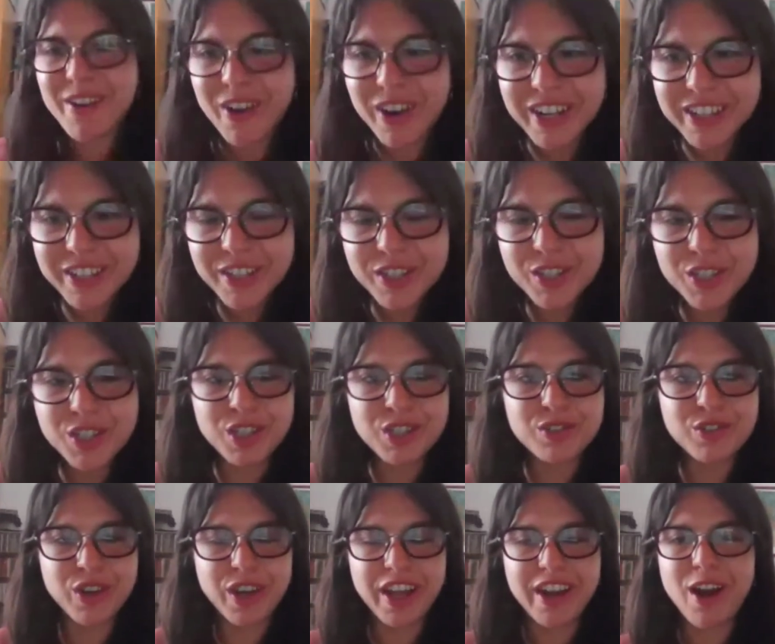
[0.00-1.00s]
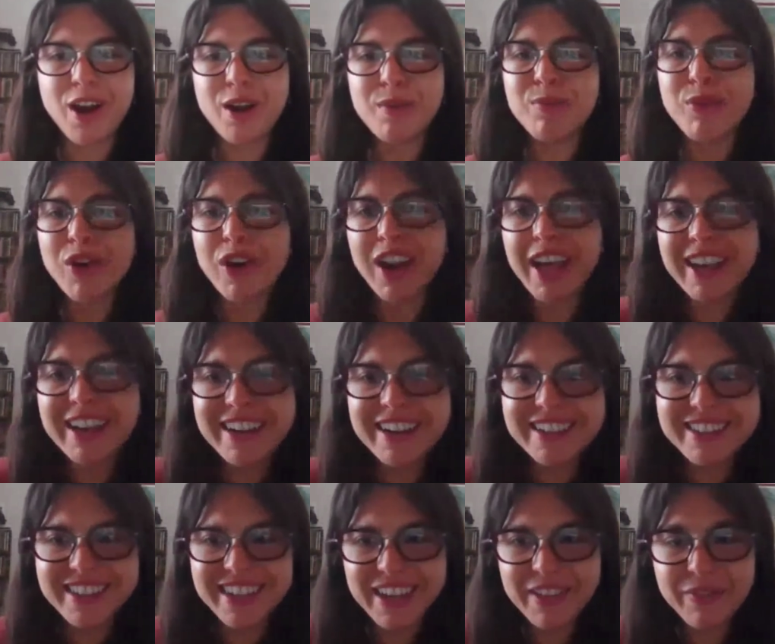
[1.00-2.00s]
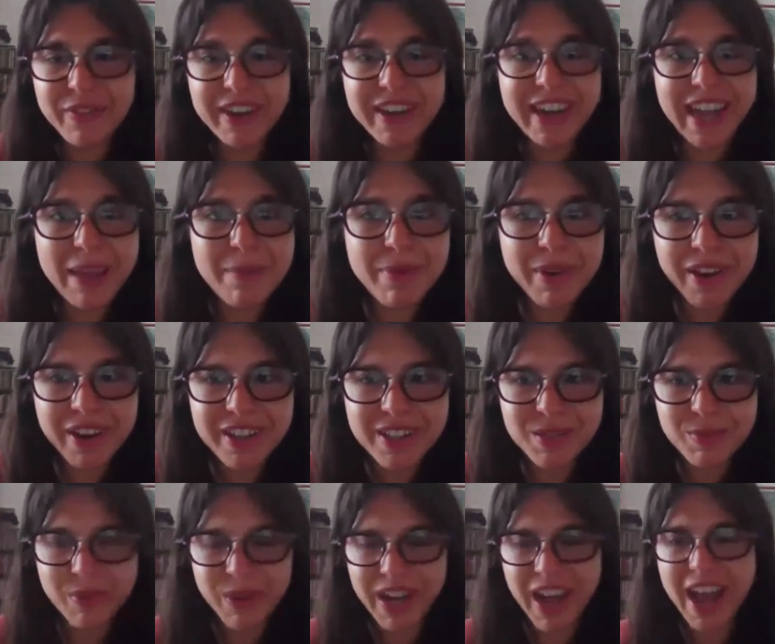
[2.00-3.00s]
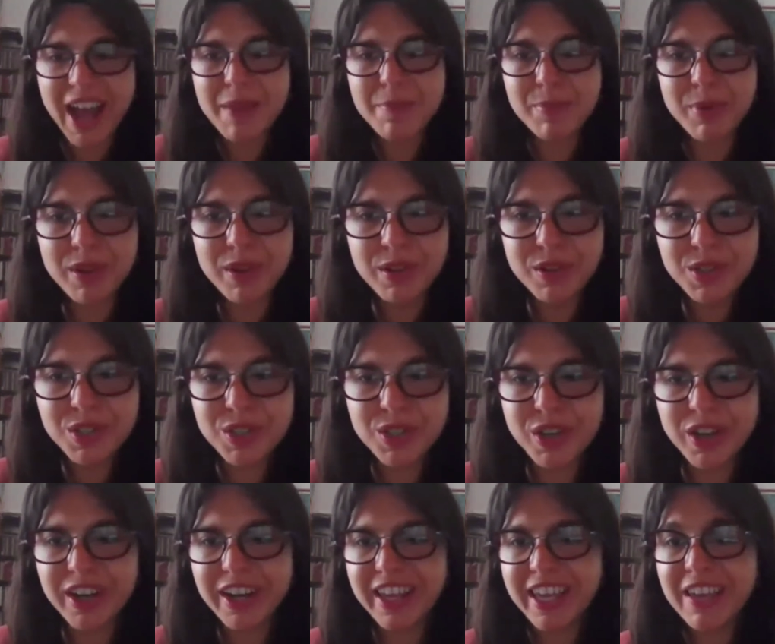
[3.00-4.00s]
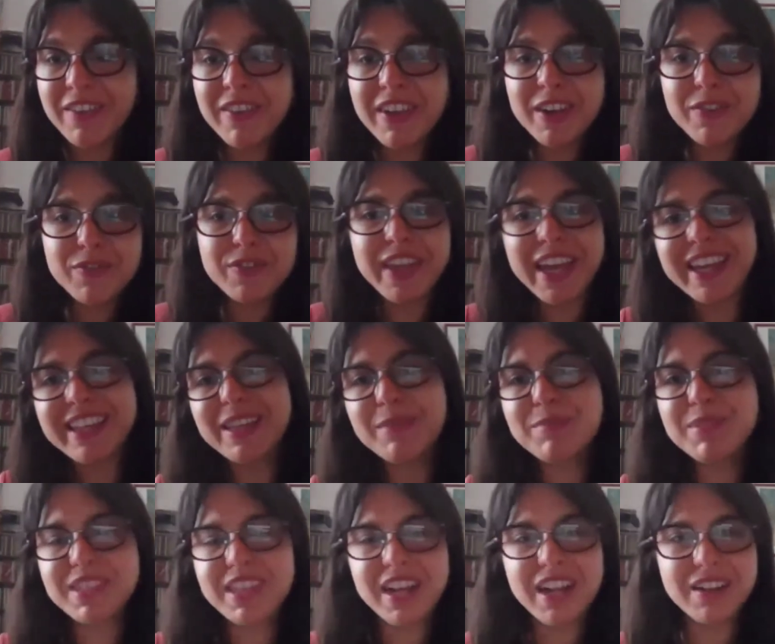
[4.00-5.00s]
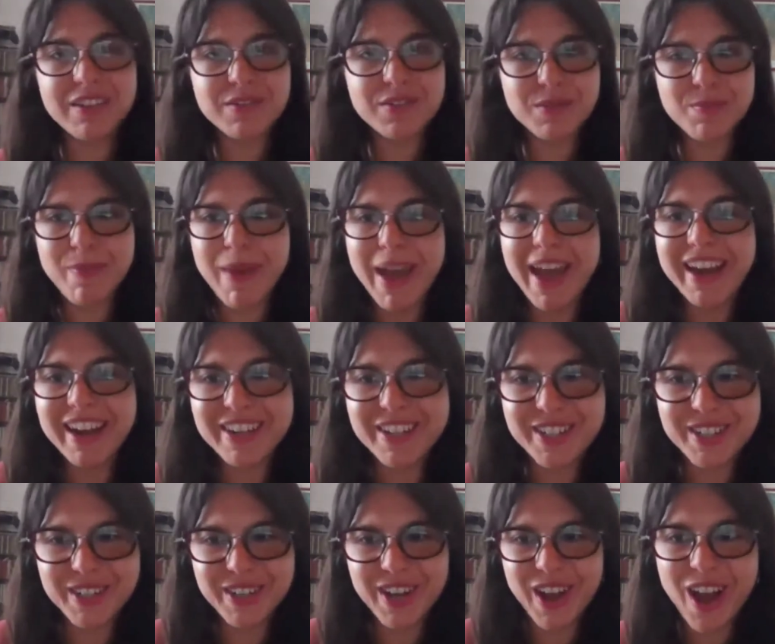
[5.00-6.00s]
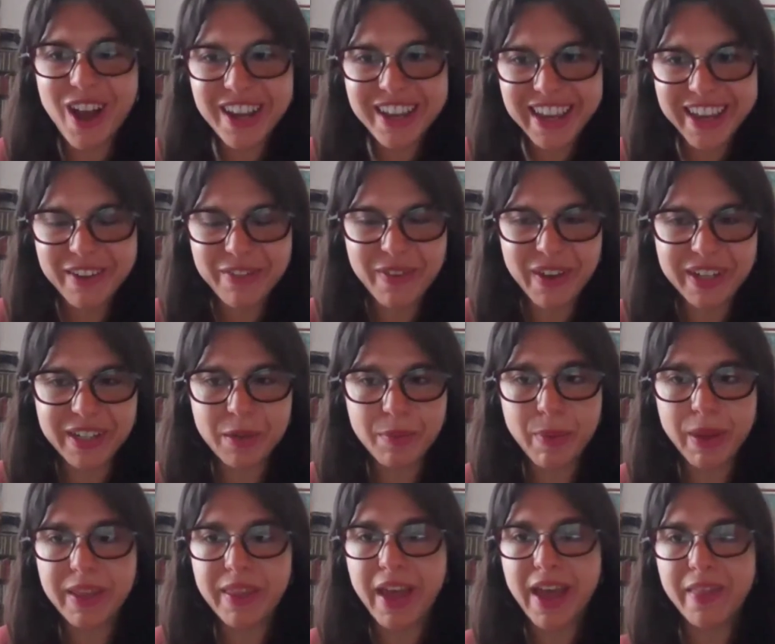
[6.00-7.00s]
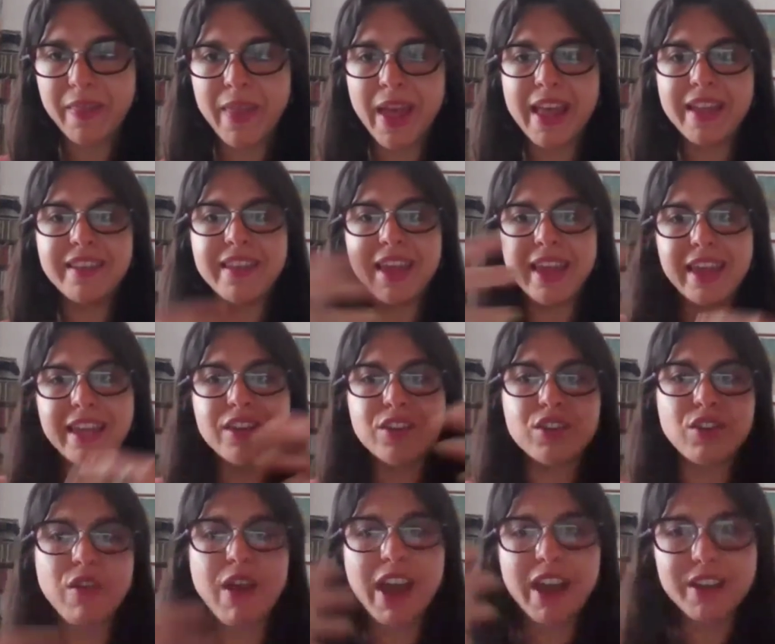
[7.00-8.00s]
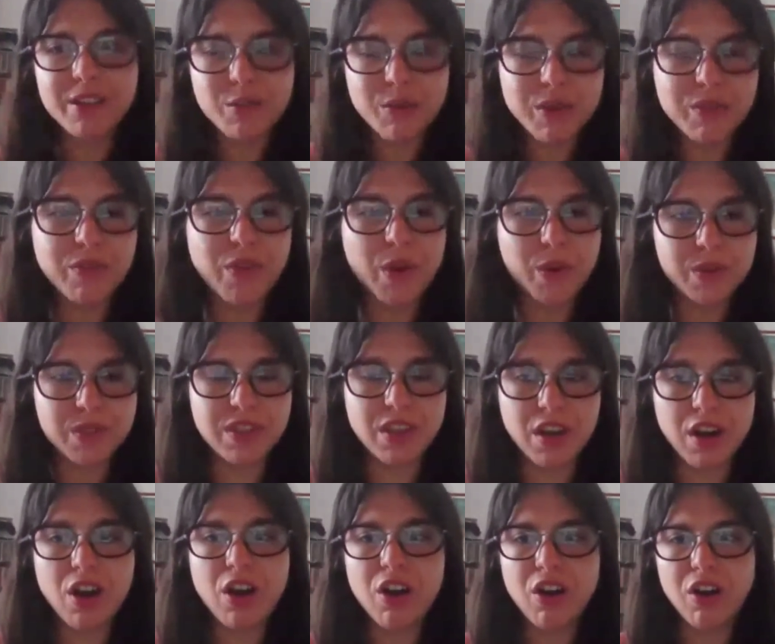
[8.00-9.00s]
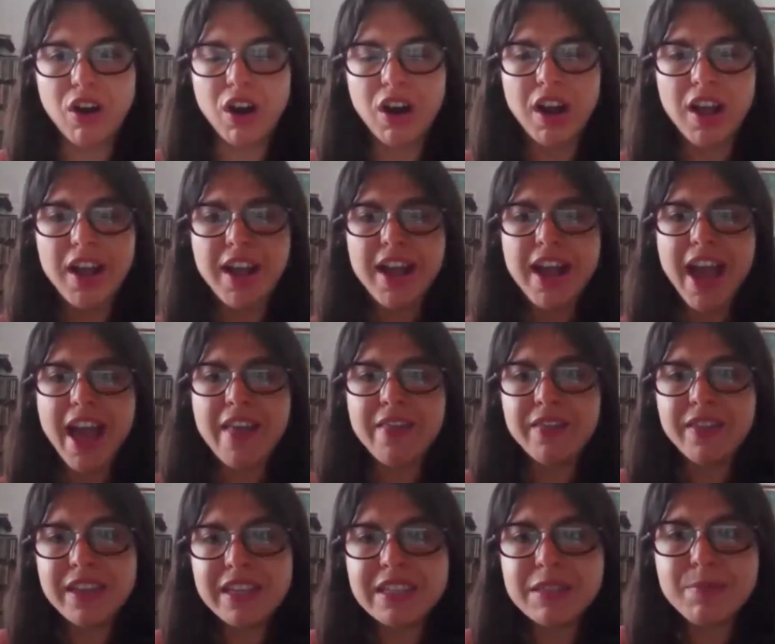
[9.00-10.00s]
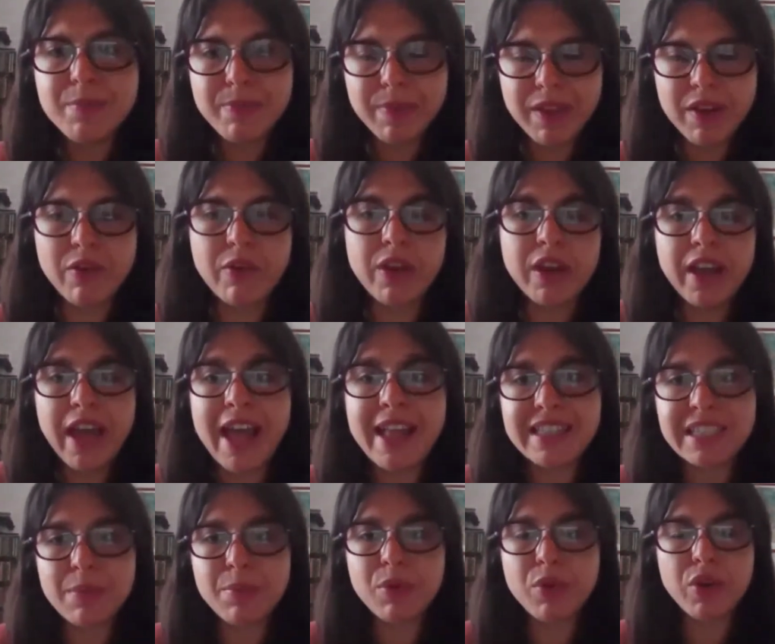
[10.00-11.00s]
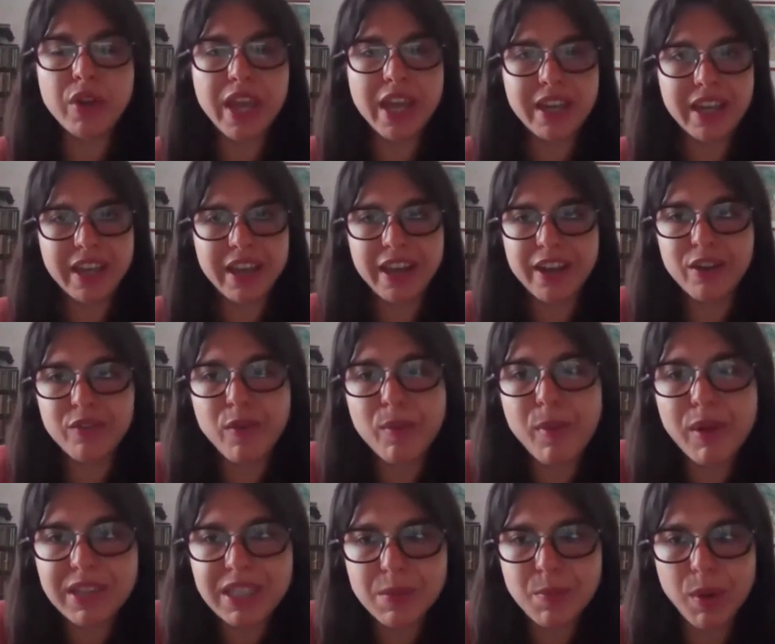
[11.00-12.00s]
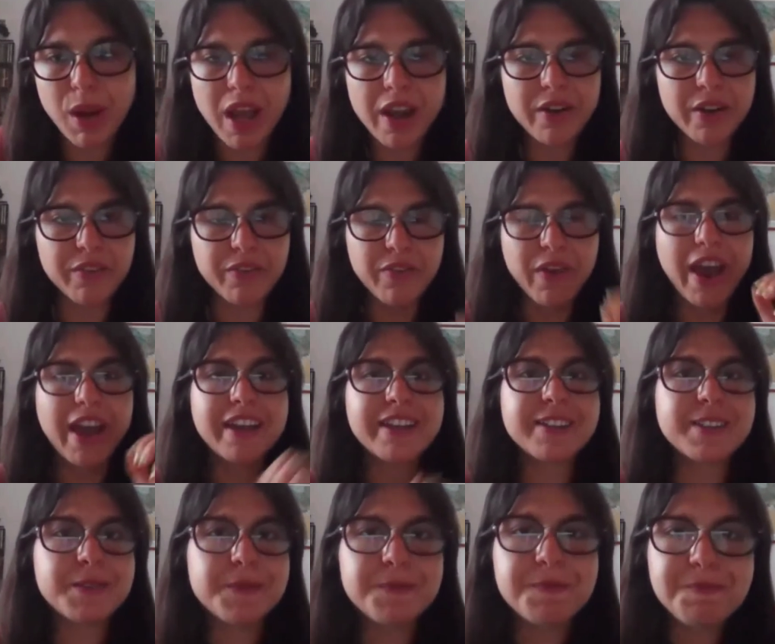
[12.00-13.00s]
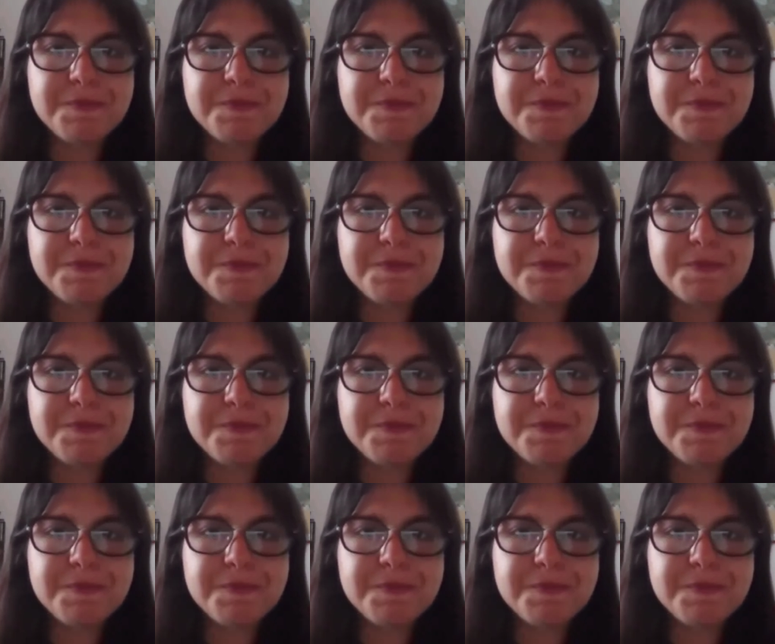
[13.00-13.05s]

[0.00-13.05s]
minority children, are more likely to live in neighborhoods with high pollution, even if they themselves manage to not get affected by that, then they interact with folks that are. And this ends up creating kind of a multiplier effect.